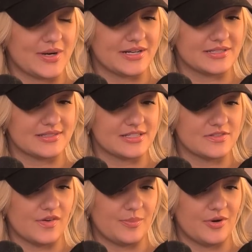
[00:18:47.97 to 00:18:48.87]
whereas
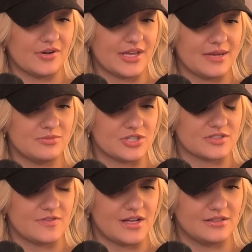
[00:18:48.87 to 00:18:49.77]
this football game
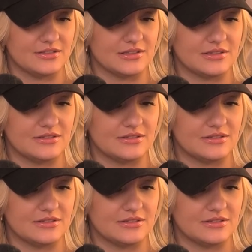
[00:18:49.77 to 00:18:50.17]
just felt